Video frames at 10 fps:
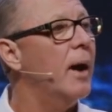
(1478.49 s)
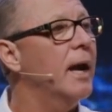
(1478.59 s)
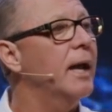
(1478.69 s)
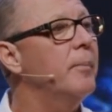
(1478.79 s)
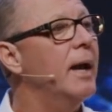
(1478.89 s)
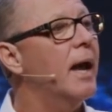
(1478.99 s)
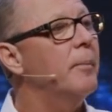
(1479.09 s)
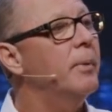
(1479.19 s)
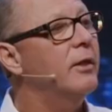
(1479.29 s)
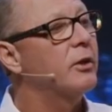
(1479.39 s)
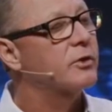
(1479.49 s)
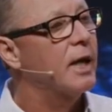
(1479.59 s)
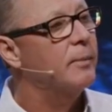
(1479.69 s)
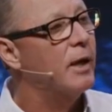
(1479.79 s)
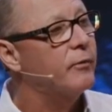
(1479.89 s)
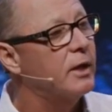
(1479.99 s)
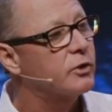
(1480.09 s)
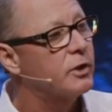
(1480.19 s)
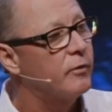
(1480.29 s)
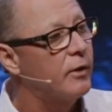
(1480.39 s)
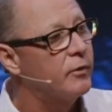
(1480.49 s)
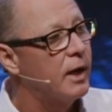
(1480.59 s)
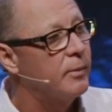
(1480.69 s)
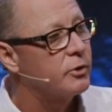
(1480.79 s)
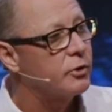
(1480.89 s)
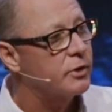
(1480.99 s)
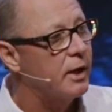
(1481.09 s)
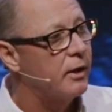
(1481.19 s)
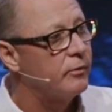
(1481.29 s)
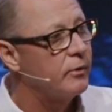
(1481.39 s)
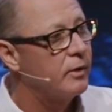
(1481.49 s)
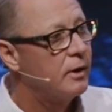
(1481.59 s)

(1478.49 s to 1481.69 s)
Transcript: and mind, it may not be their same definition of love your neighbor as yourself.